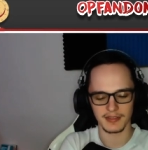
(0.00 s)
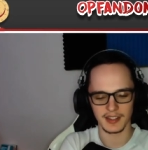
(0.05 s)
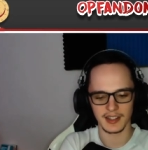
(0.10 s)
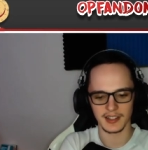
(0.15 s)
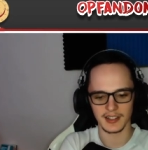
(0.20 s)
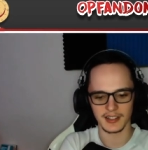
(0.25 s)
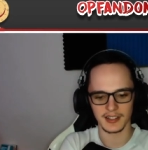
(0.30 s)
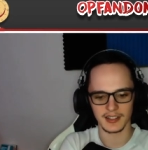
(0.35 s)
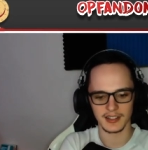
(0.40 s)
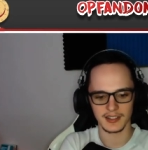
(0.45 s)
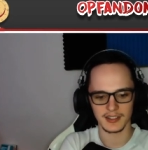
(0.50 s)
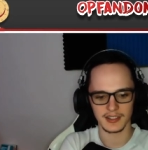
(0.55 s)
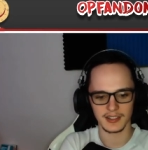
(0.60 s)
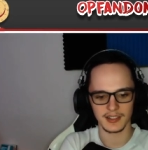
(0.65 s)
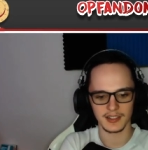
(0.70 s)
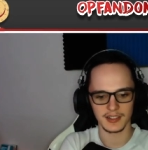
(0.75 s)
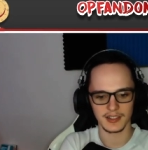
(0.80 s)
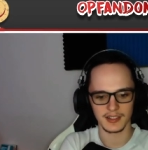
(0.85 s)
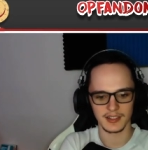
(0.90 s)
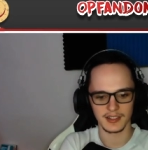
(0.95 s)
thing
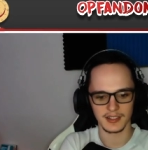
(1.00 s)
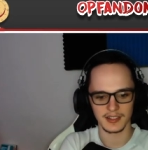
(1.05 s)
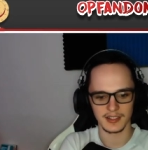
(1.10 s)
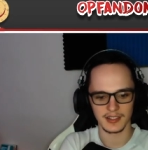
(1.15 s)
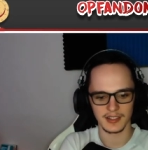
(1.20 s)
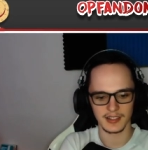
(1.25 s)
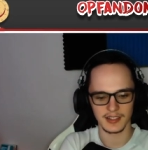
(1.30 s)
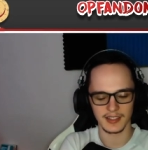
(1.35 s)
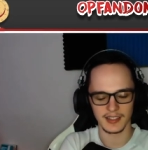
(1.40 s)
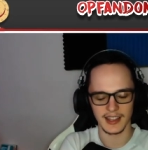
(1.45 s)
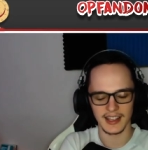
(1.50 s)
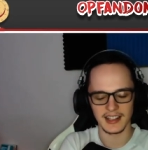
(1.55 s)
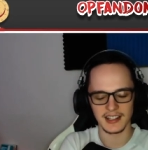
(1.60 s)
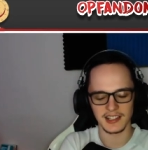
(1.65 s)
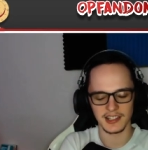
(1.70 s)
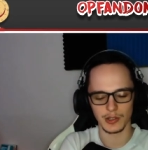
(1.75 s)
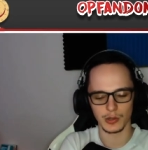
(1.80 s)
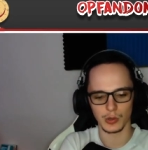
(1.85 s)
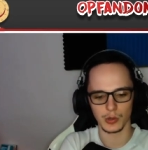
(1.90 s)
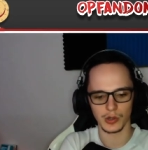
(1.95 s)

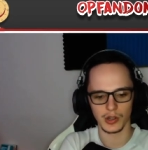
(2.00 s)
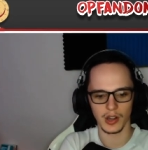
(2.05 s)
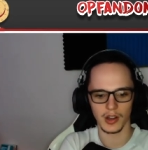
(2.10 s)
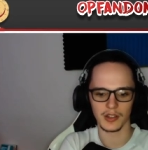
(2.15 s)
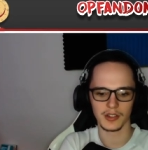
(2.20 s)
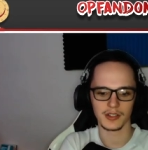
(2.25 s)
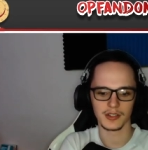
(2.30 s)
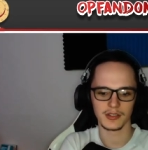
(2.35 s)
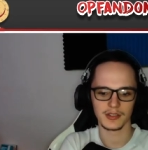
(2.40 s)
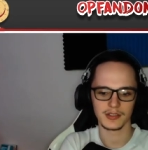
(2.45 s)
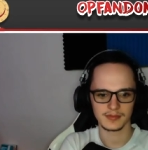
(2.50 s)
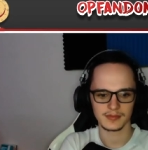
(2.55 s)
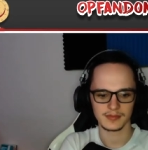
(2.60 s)
is your God.